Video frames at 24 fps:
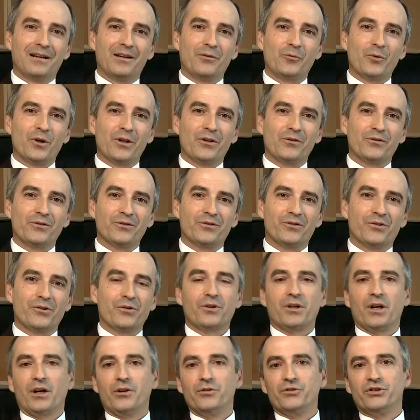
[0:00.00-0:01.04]
whether it's through
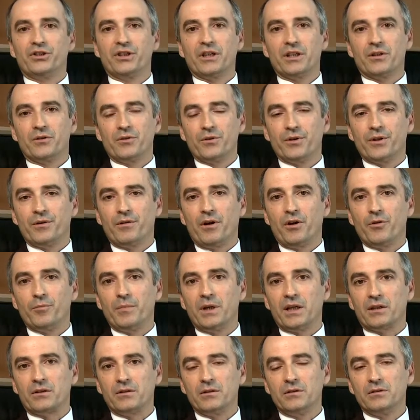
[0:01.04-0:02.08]
code share or their own
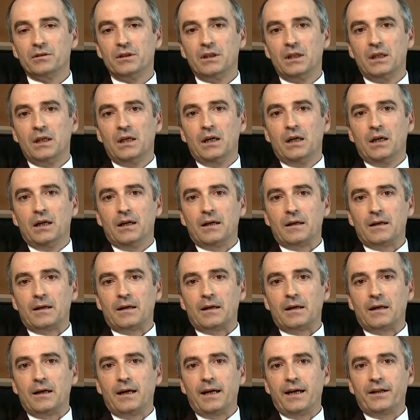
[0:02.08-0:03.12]
metal.
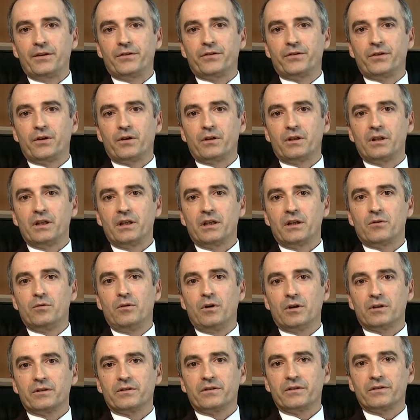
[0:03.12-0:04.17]
And certainly
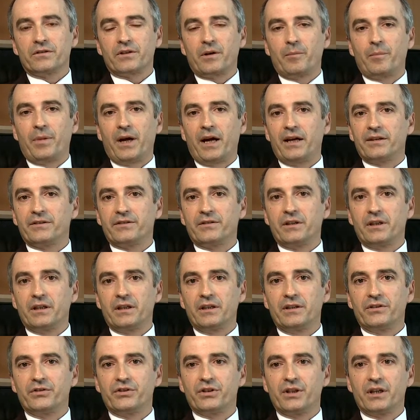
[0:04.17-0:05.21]
Qantas's
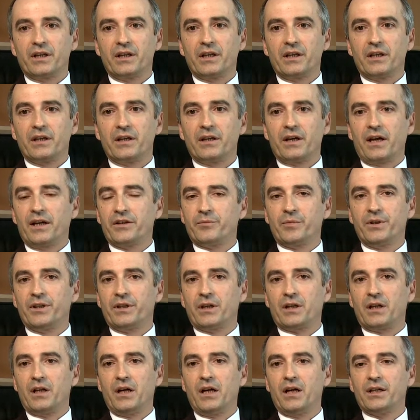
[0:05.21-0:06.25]
capacity share has been
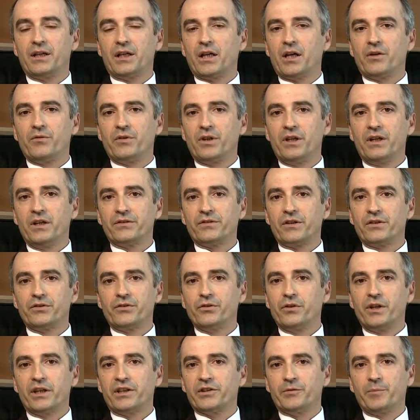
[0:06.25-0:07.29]
declining over the years,
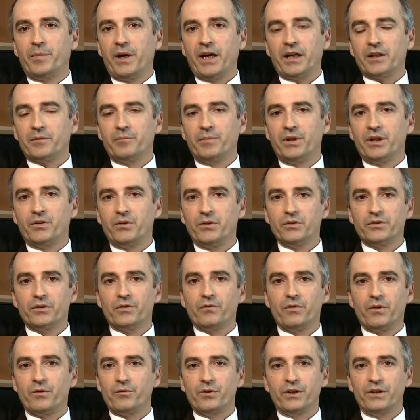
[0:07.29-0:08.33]
as you'd expect, because
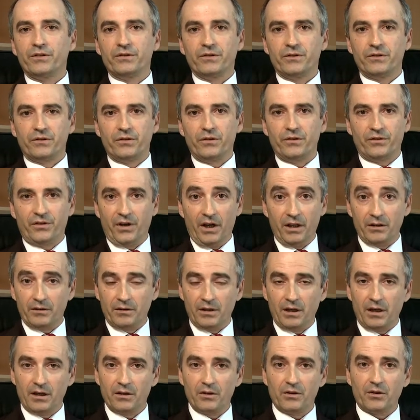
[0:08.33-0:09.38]
of the reasons you
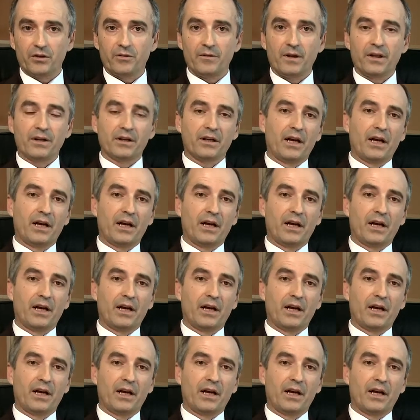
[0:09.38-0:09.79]
said. A lot of other